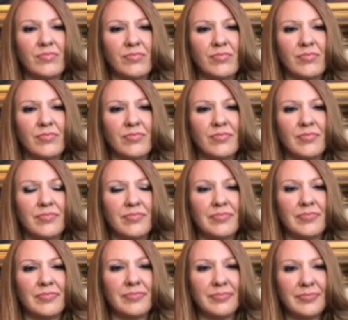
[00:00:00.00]

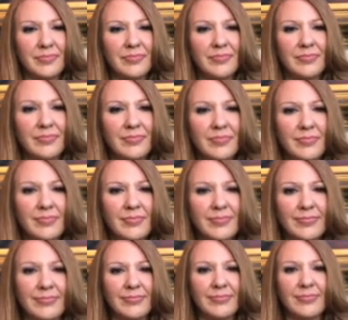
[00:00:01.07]

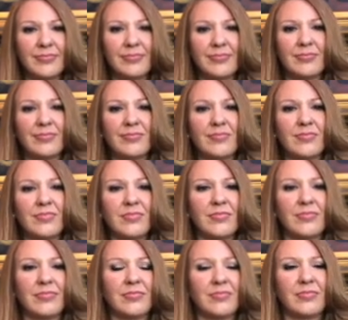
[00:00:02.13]

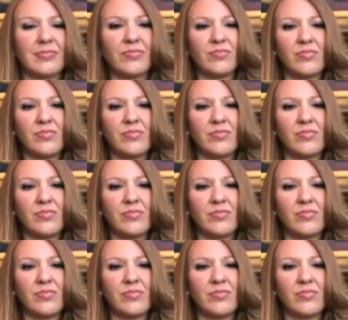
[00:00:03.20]
The person shown says nothing.